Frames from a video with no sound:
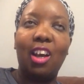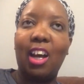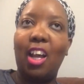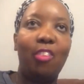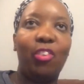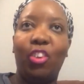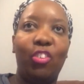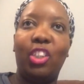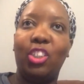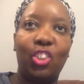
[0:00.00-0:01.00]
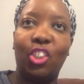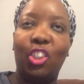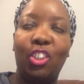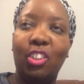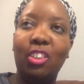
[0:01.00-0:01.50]
I have a lot of things
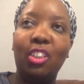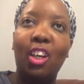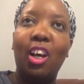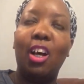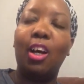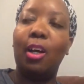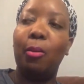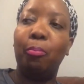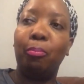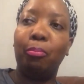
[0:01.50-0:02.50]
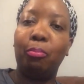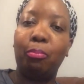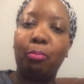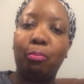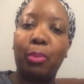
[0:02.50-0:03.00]
going on,
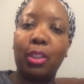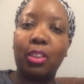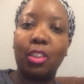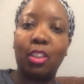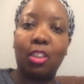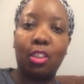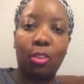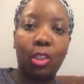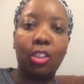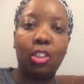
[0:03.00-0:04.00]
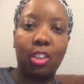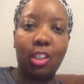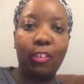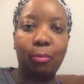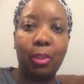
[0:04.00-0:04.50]
but going to
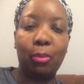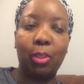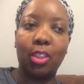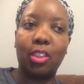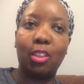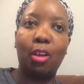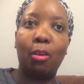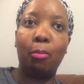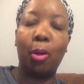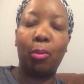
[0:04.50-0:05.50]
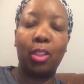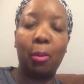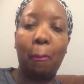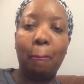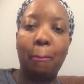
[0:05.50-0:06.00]
therapy was probably
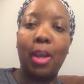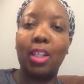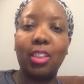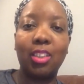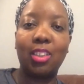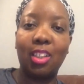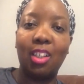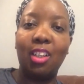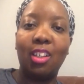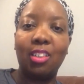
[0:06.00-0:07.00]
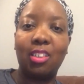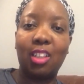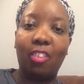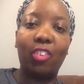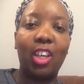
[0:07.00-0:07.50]
the best
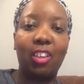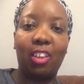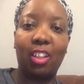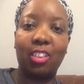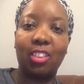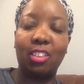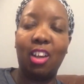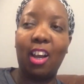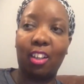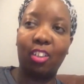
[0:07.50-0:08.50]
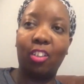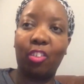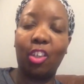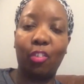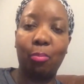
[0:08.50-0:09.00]
self-care that I could have
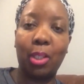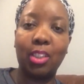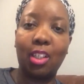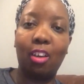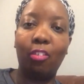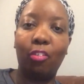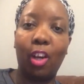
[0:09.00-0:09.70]
given myself